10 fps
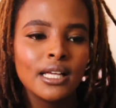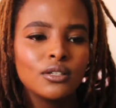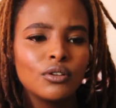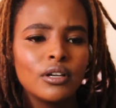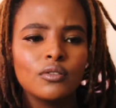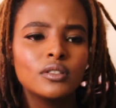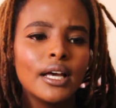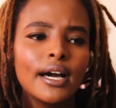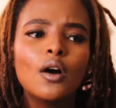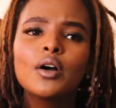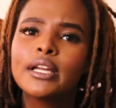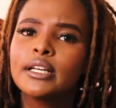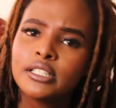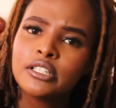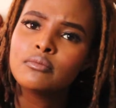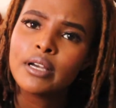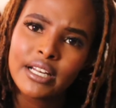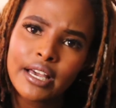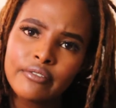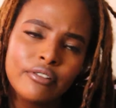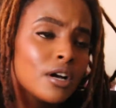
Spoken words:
So then I was like, how can I change my life?